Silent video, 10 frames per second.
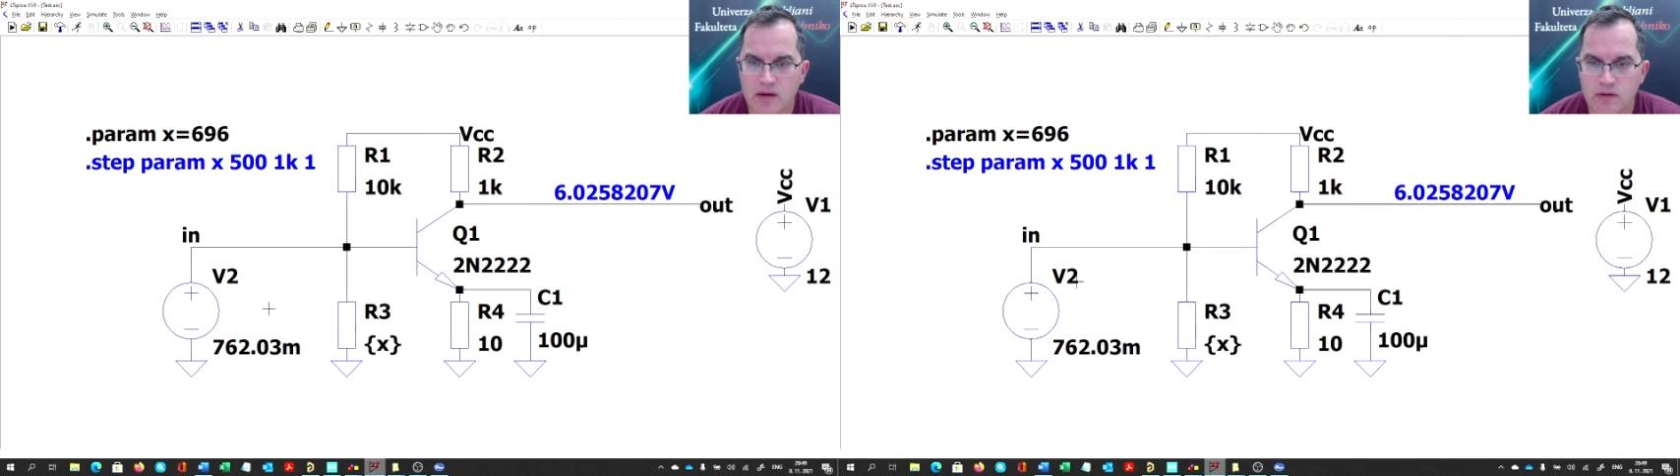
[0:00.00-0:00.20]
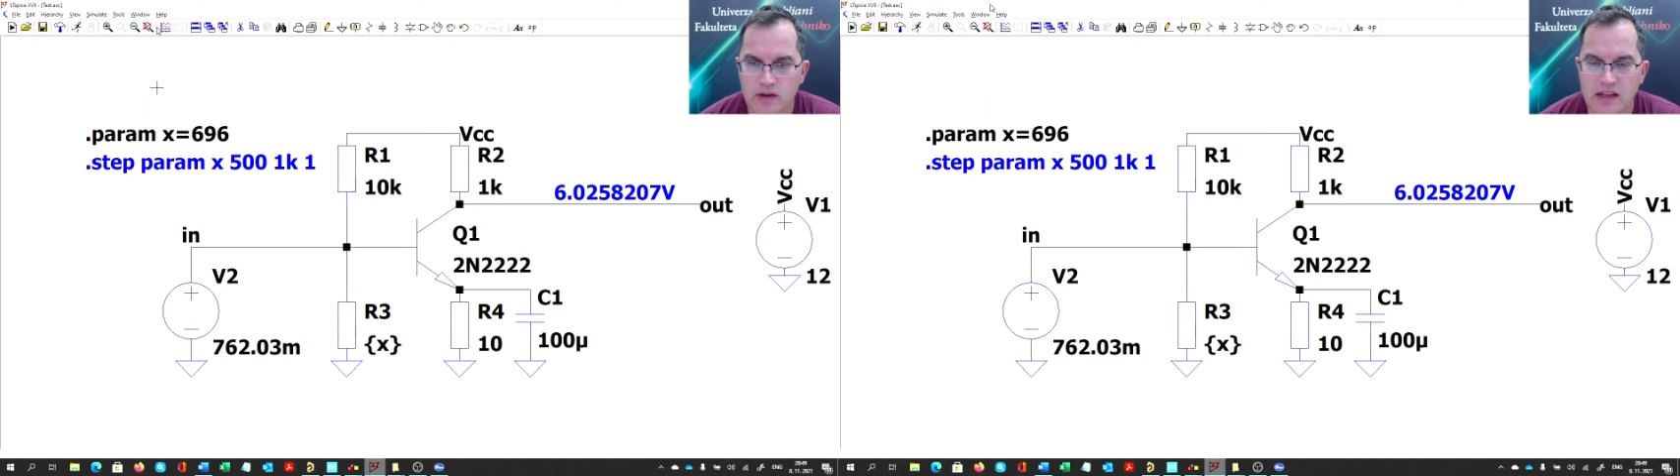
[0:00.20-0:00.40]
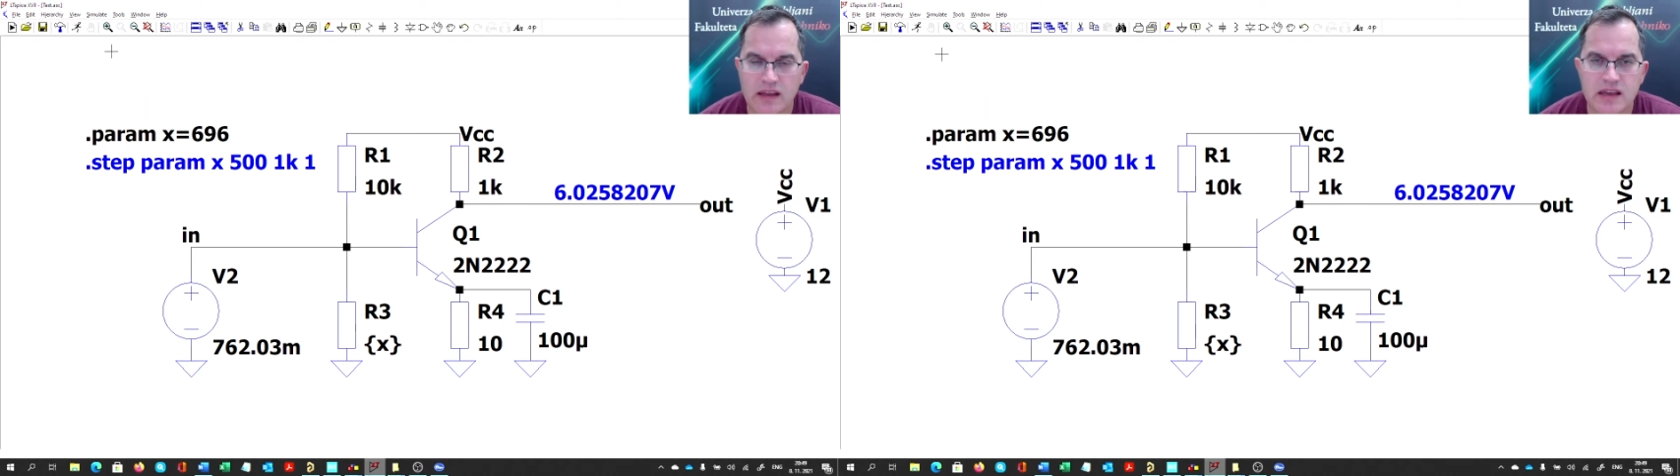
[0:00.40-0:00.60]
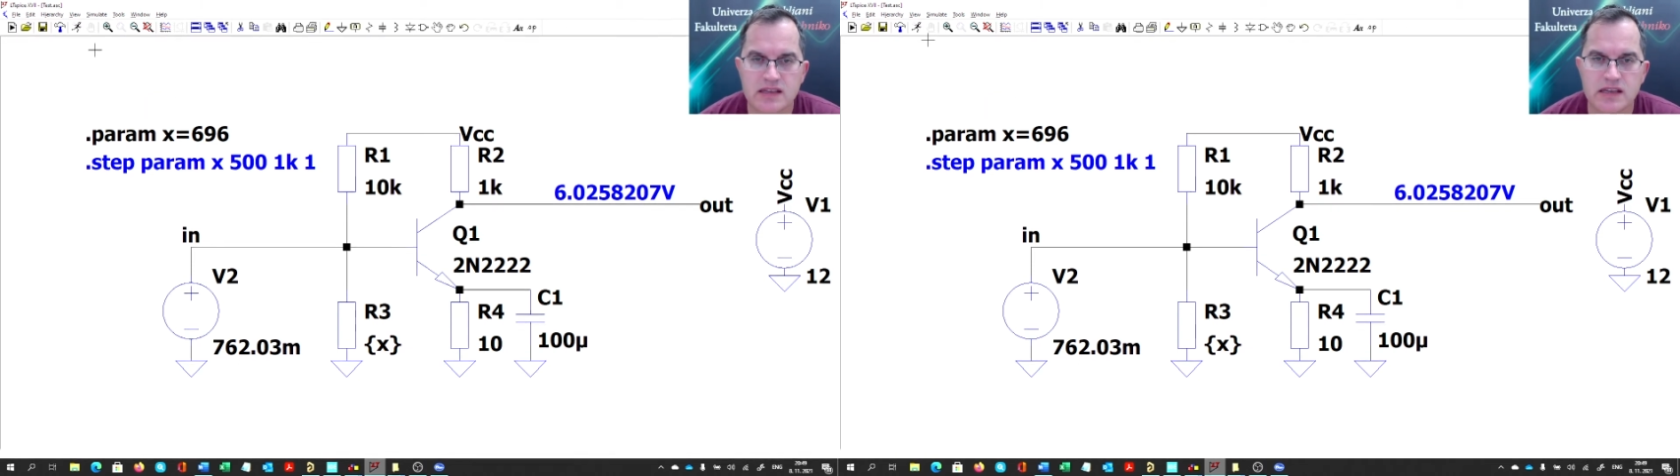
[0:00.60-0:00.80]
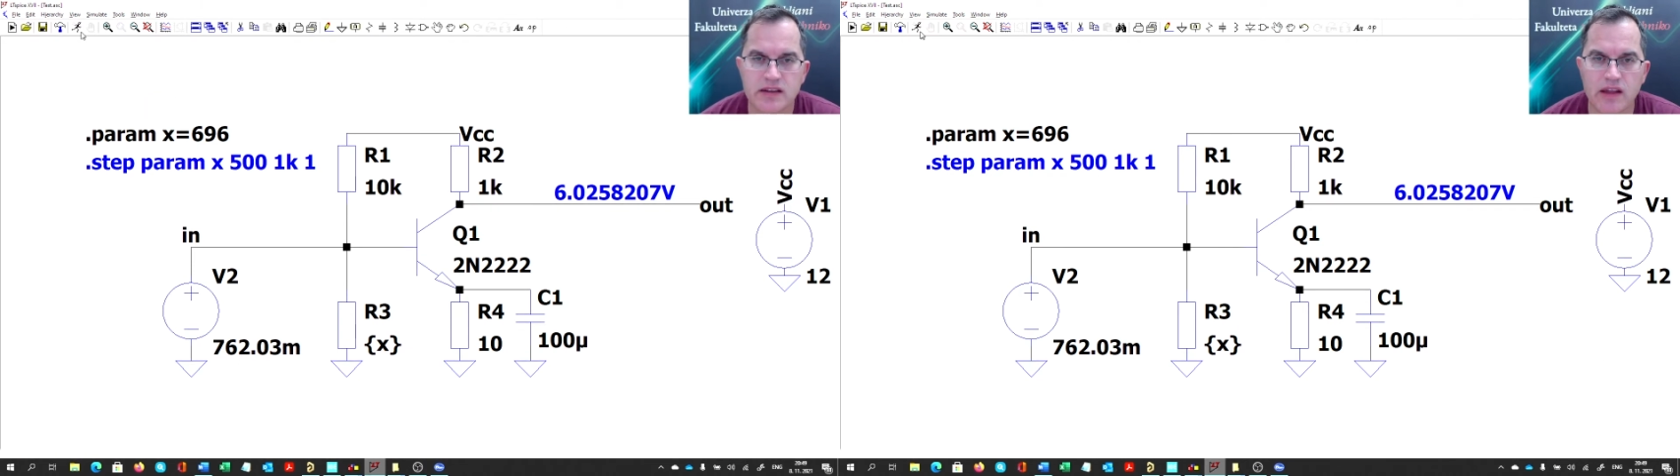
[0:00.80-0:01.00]
For that
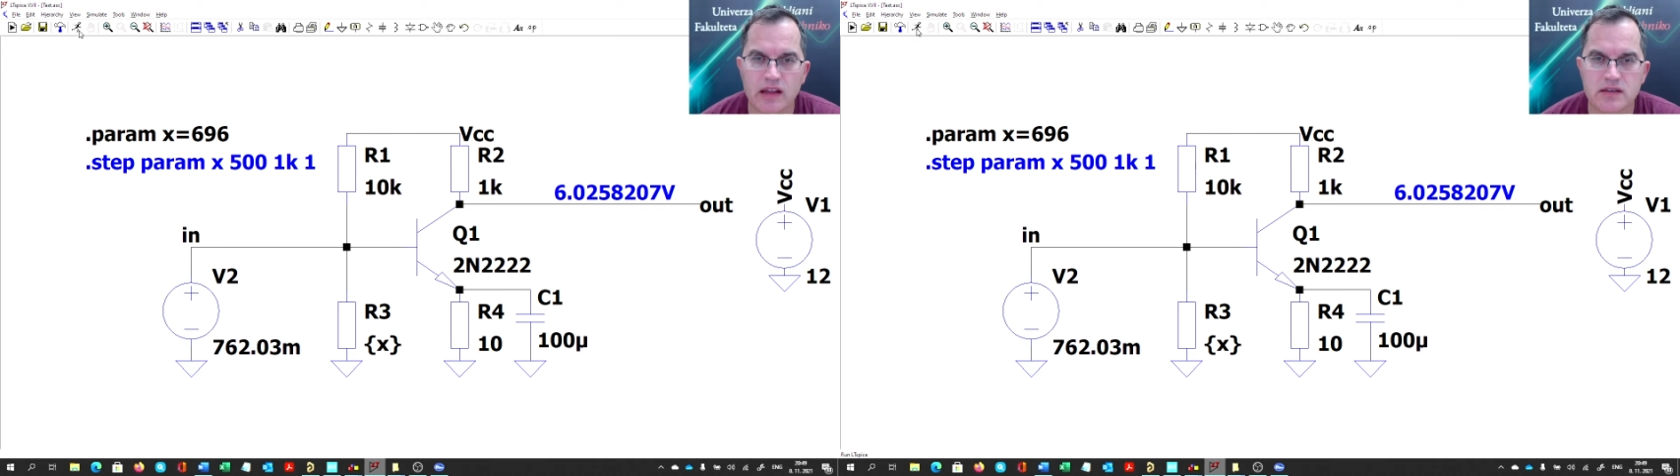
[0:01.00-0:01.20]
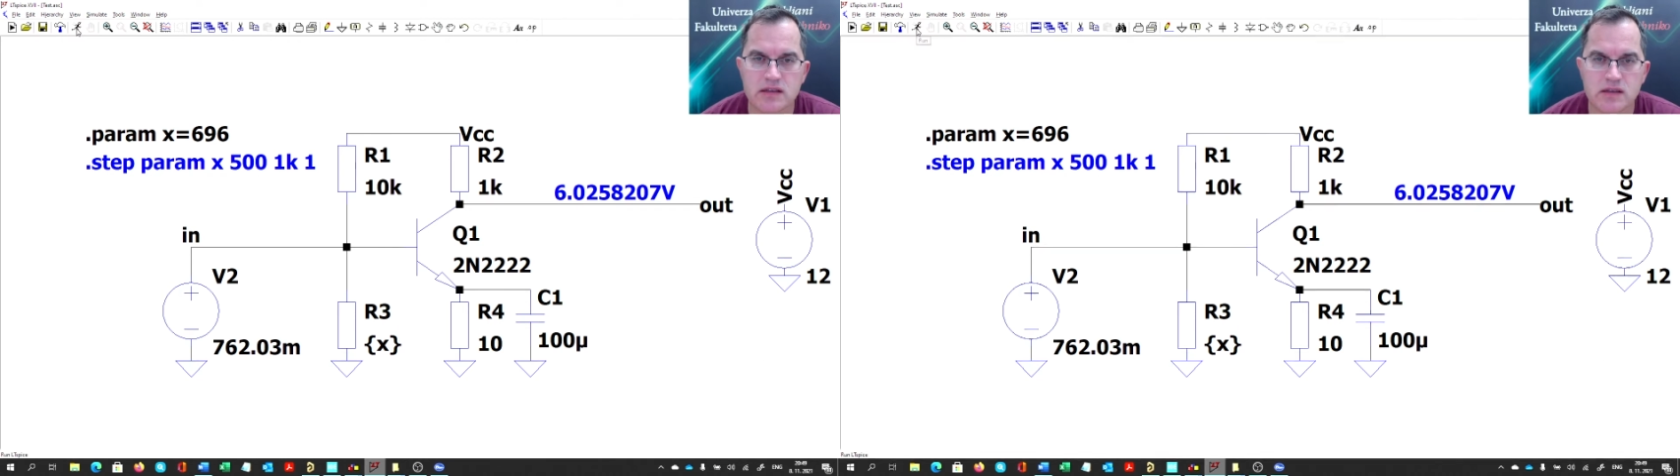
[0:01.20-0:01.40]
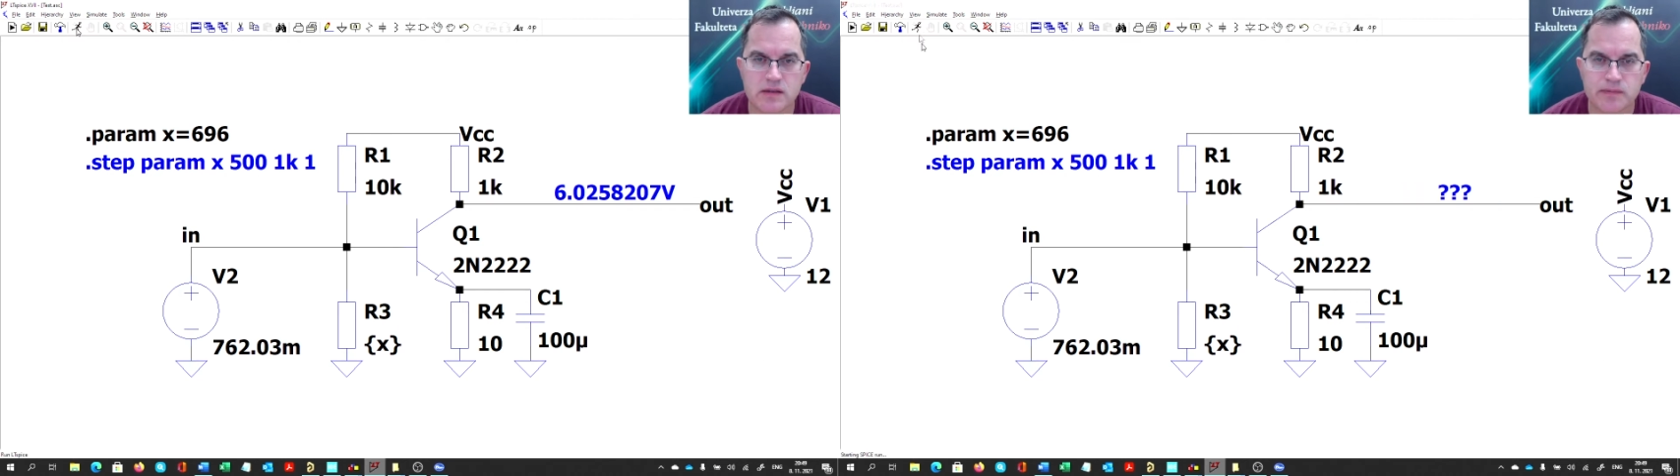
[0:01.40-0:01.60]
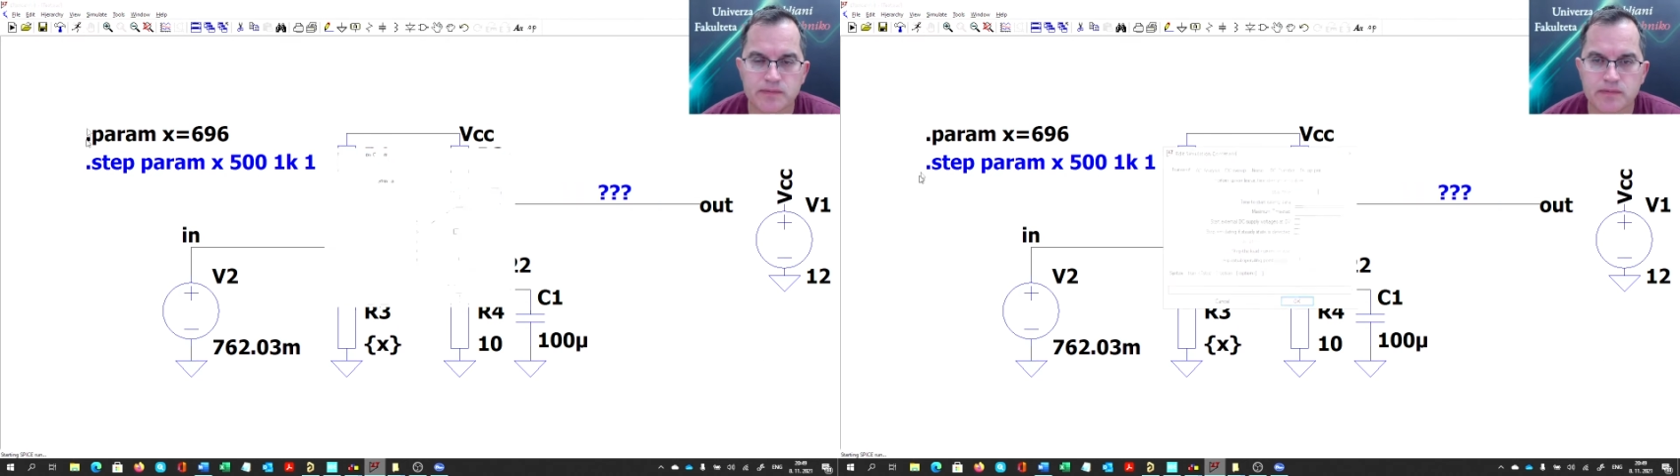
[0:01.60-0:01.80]
AC analysis,